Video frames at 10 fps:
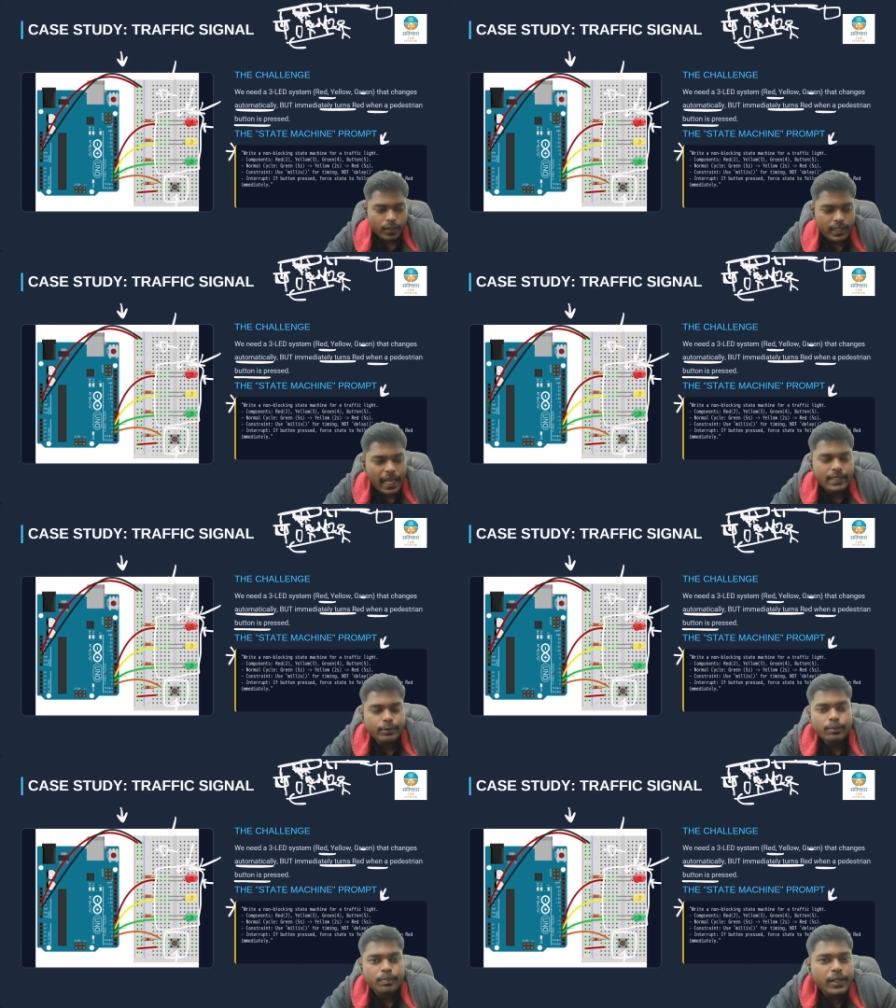So it
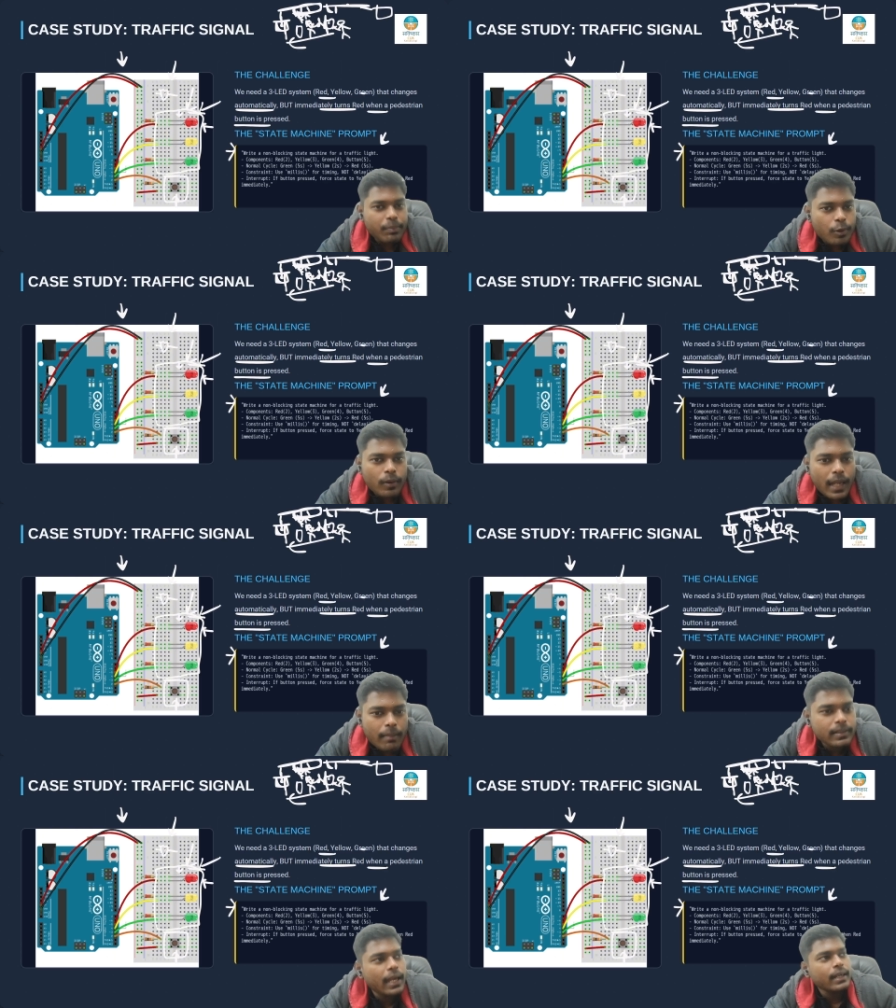has been
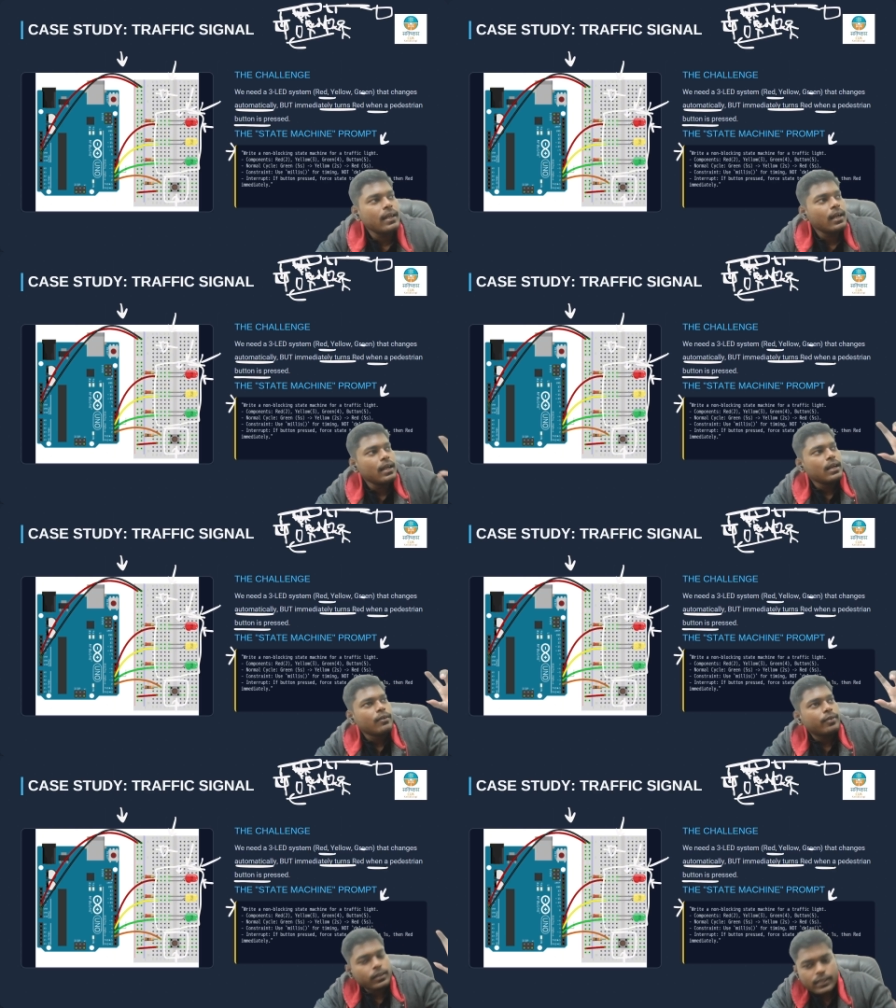pre-programmed that
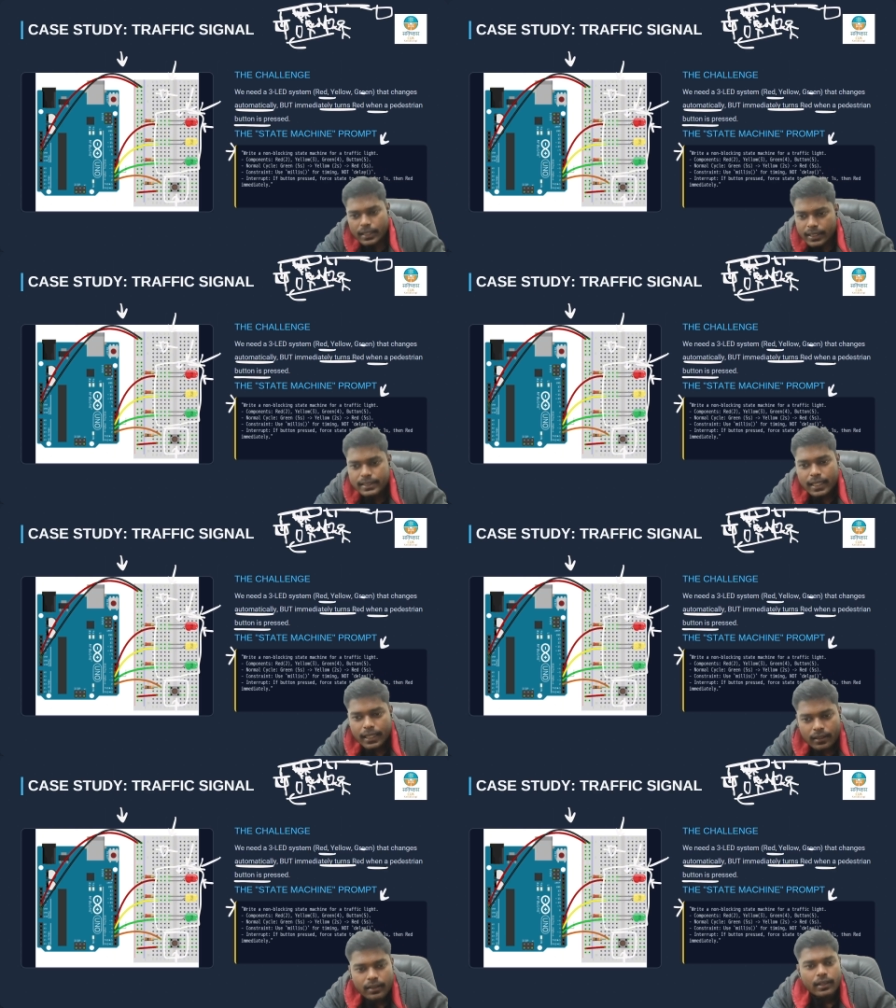for 30
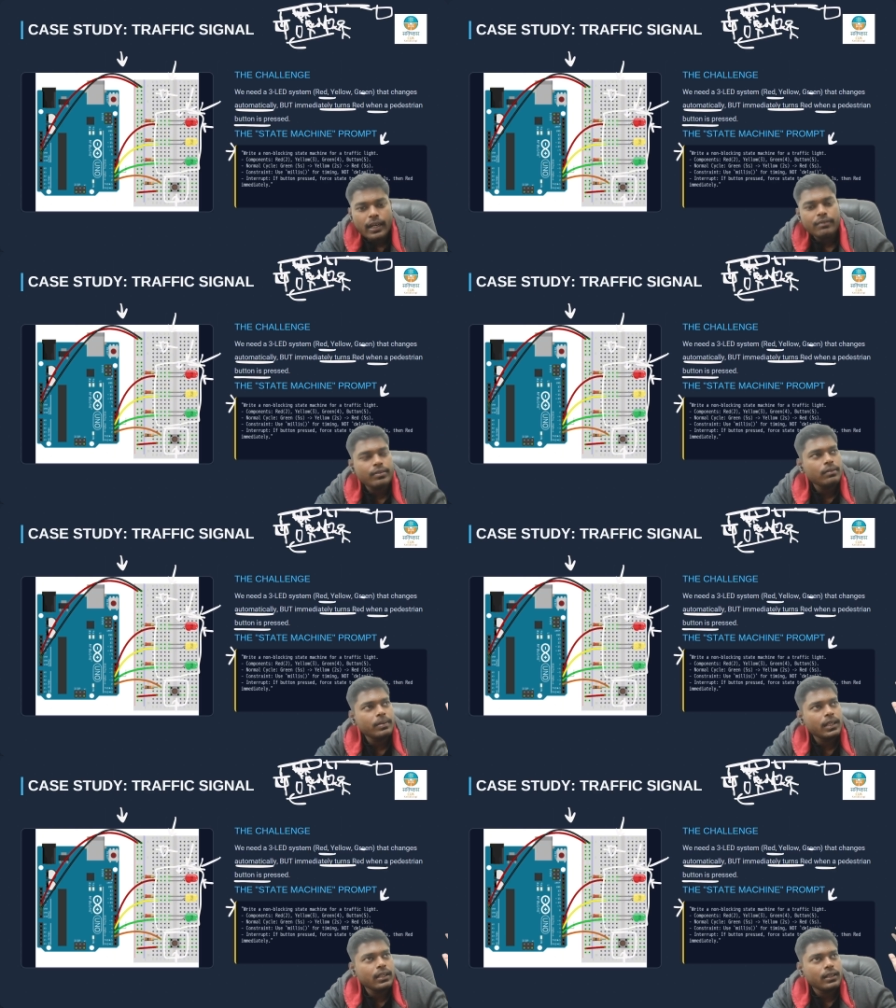seconds it
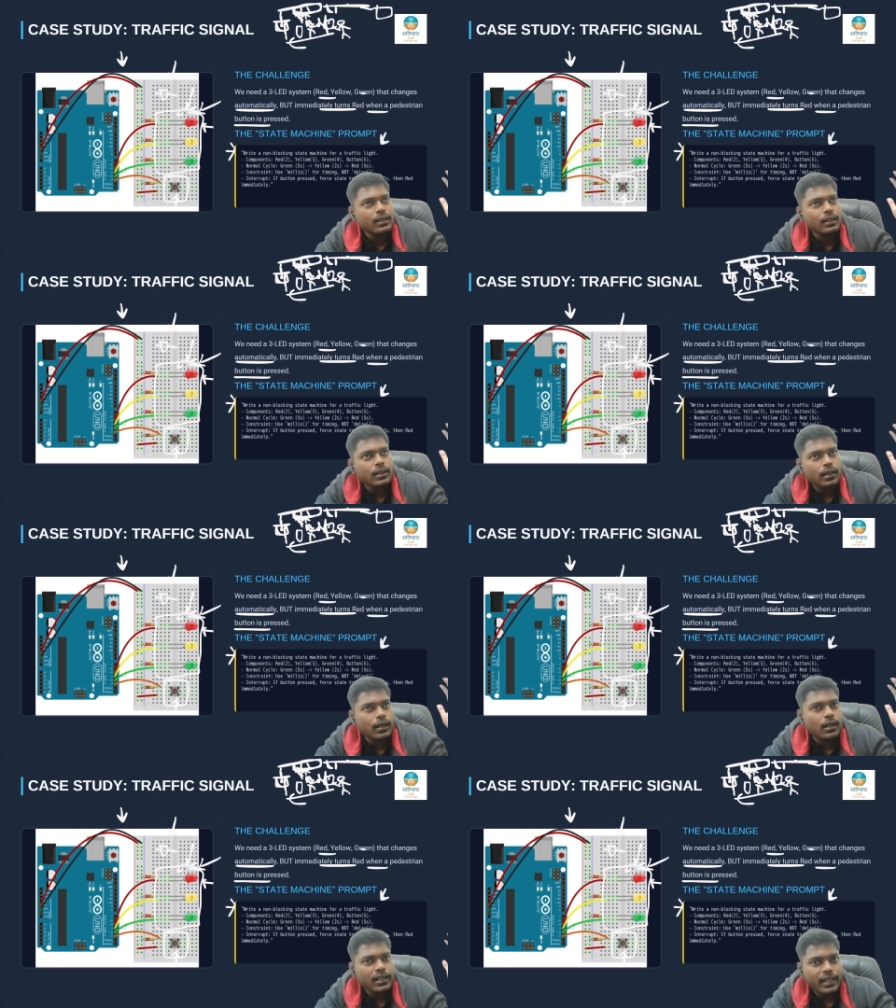will be
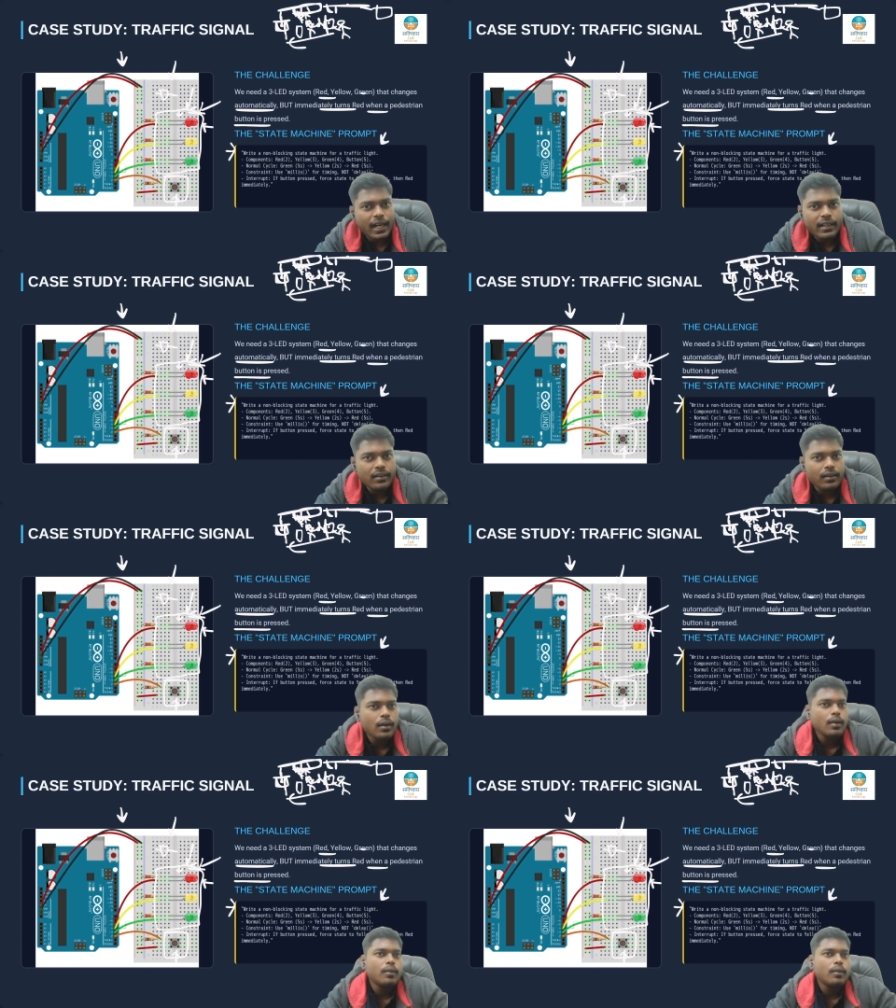red.